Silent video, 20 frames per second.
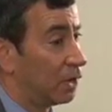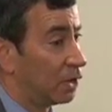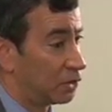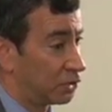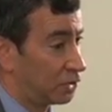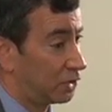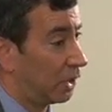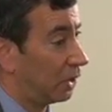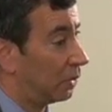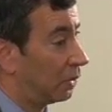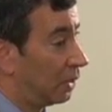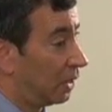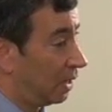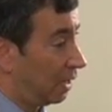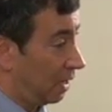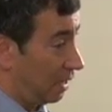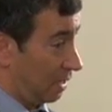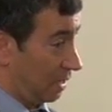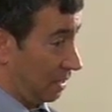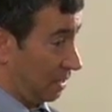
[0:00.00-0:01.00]
So
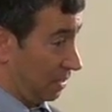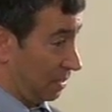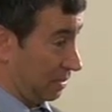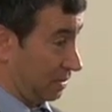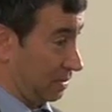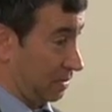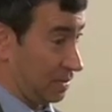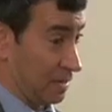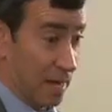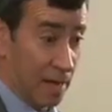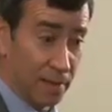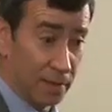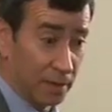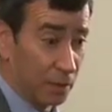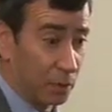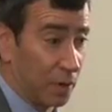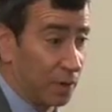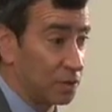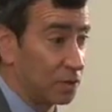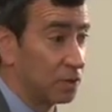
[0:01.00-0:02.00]
then the
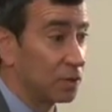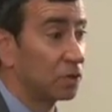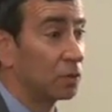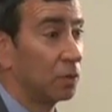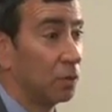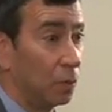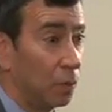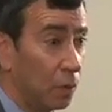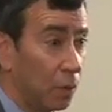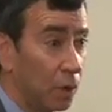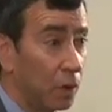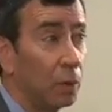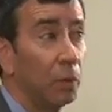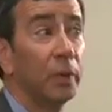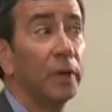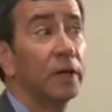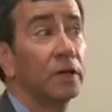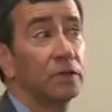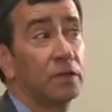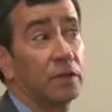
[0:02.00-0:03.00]
question is, what are
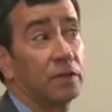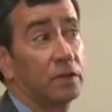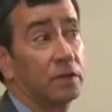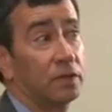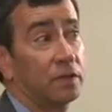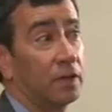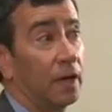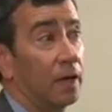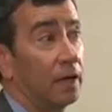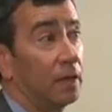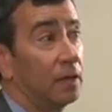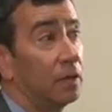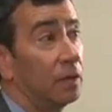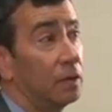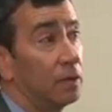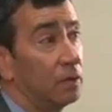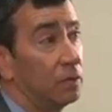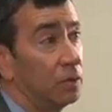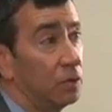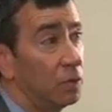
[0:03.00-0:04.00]
we as a society going
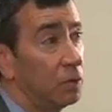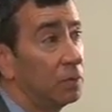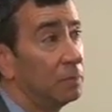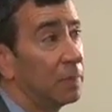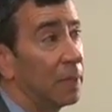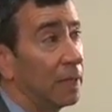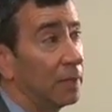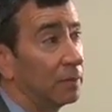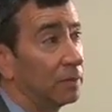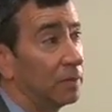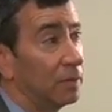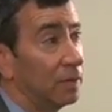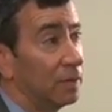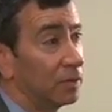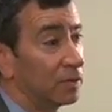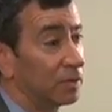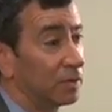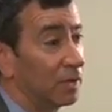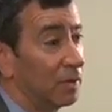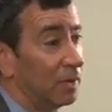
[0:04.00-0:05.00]
to do about
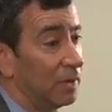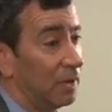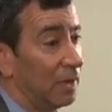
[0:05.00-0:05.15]
this?